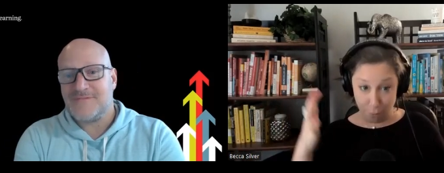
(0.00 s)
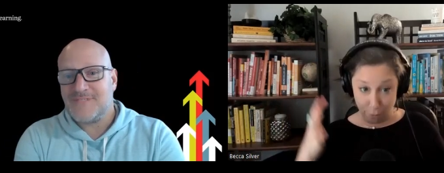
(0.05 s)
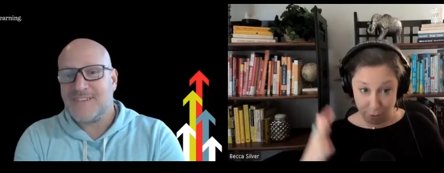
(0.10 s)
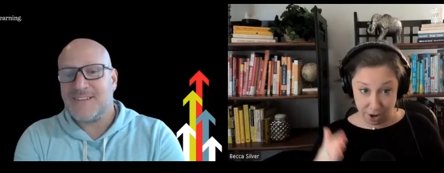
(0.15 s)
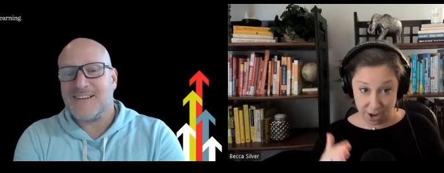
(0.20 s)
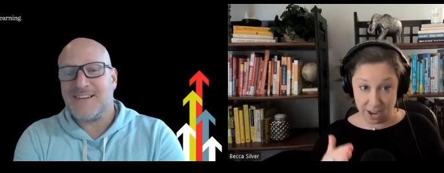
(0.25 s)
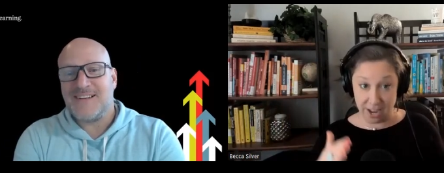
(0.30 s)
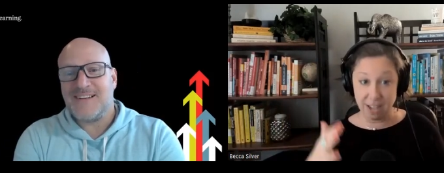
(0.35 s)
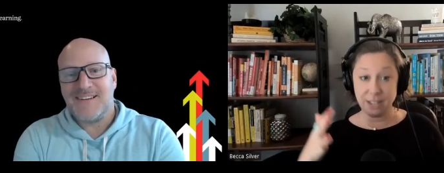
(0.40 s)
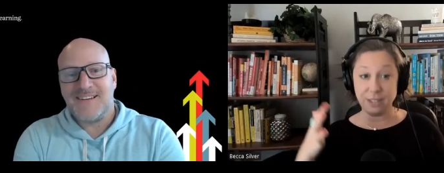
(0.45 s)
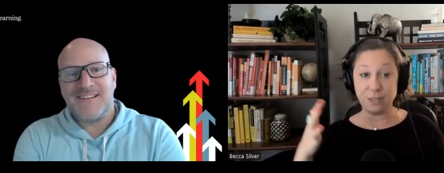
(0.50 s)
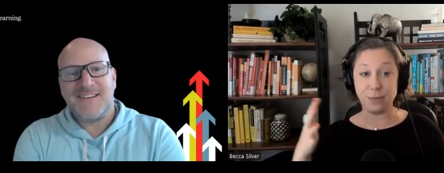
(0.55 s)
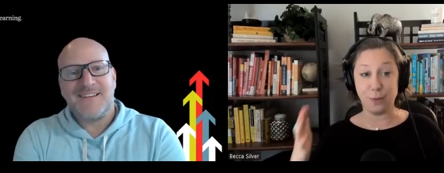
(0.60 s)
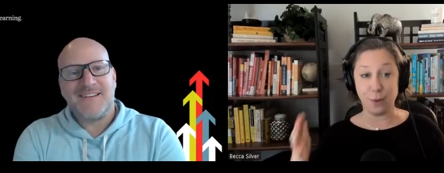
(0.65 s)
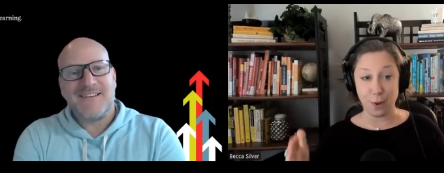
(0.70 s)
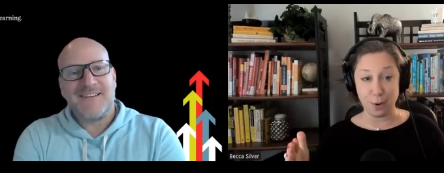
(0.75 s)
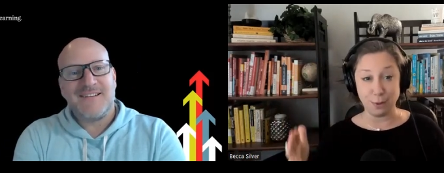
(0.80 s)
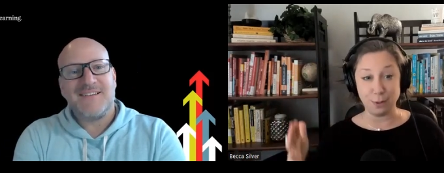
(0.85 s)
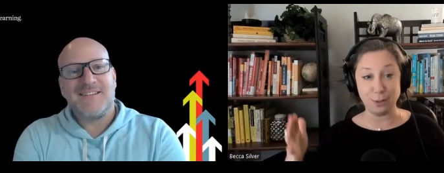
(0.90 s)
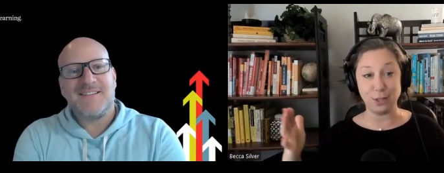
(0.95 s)
Speaker 1: brings
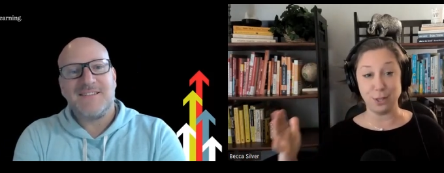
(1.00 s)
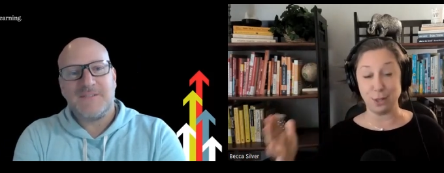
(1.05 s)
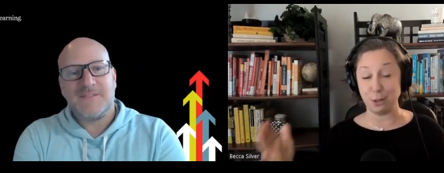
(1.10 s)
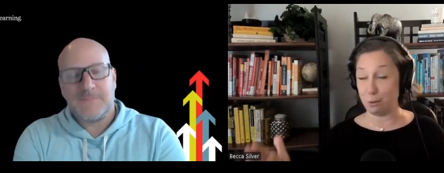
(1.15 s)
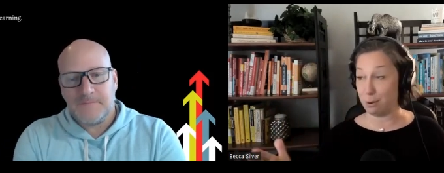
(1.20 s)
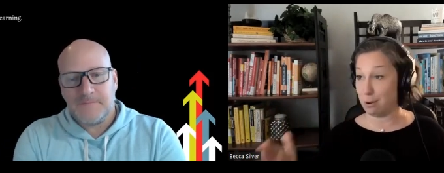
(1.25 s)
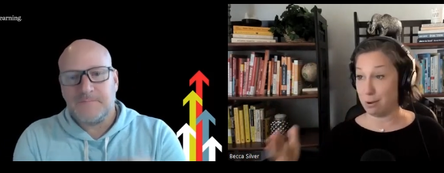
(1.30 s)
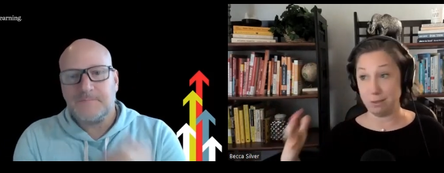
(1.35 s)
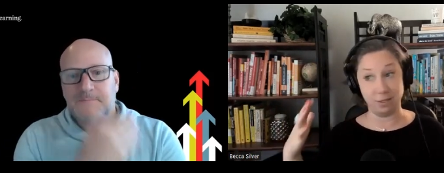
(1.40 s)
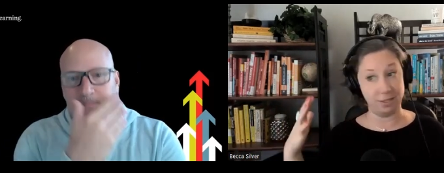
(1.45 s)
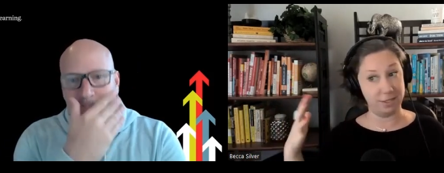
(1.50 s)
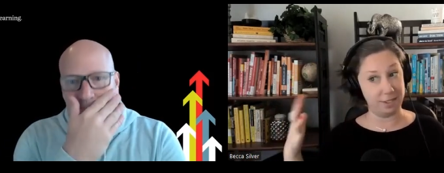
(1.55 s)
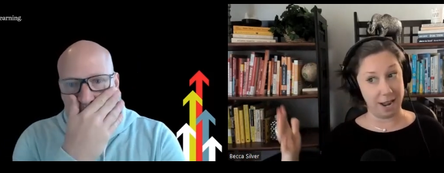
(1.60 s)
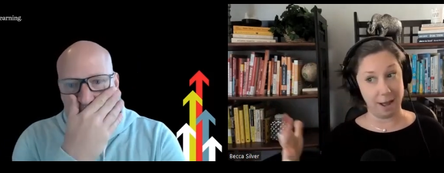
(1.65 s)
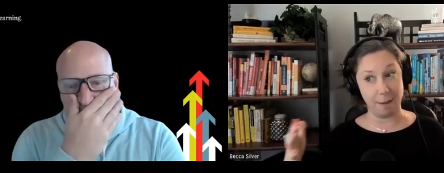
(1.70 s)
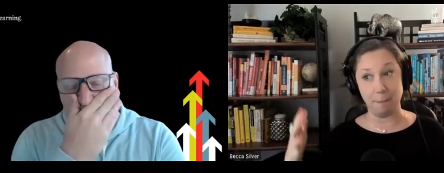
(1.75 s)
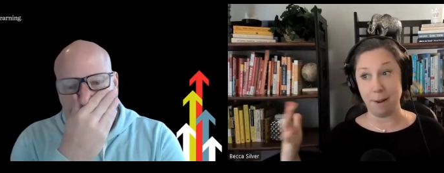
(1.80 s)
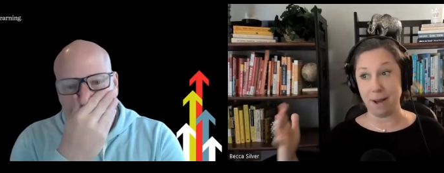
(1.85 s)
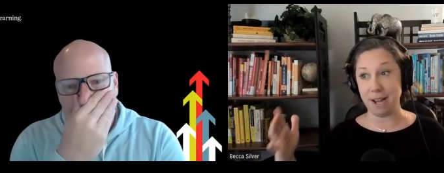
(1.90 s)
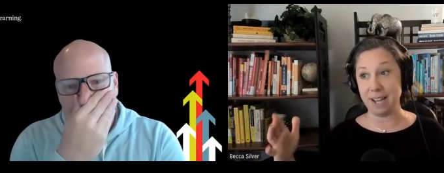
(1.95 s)
folks through
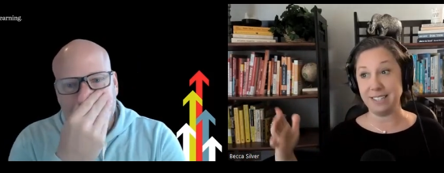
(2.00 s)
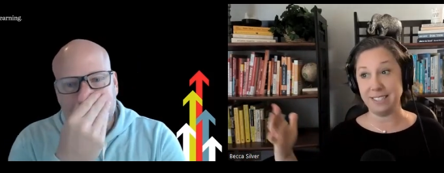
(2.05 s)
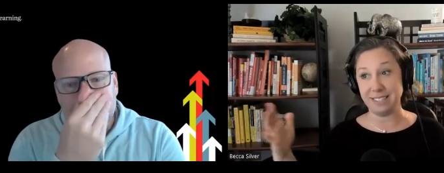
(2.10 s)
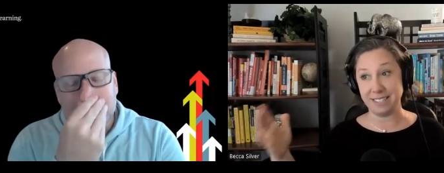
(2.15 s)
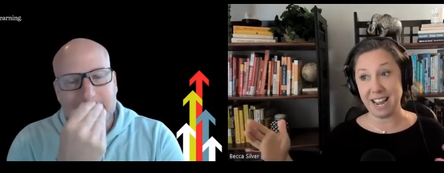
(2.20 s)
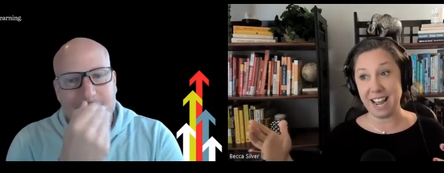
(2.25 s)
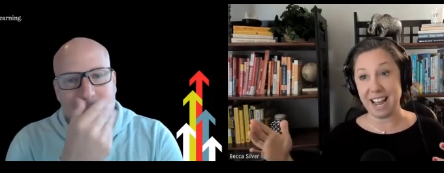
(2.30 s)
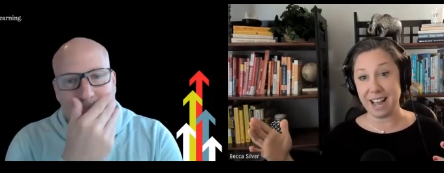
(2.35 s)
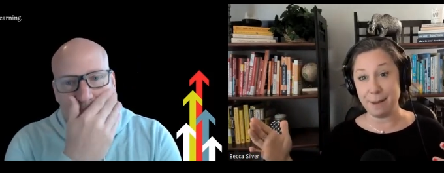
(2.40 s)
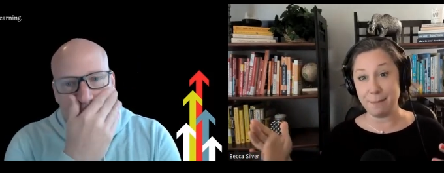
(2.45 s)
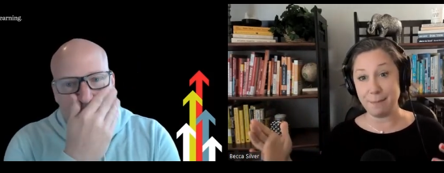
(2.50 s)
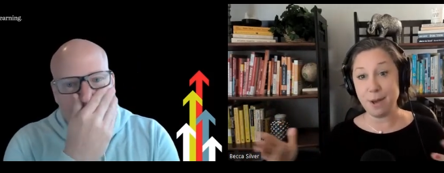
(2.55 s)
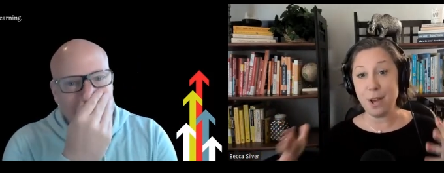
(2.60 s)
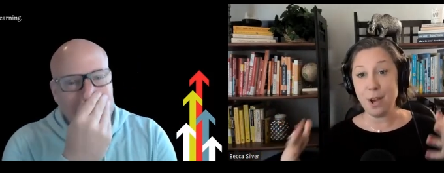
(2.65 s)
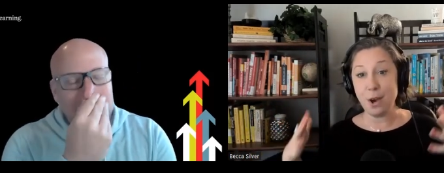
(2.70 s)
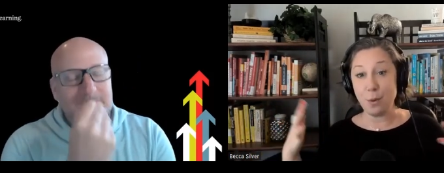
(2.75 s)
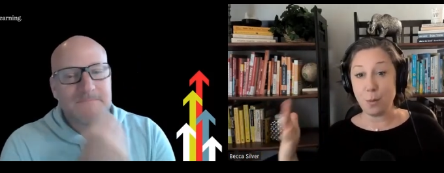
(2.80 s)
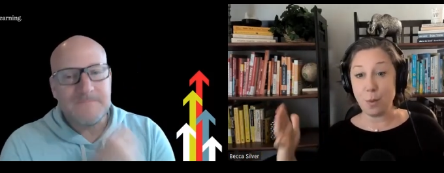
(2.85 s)
step by step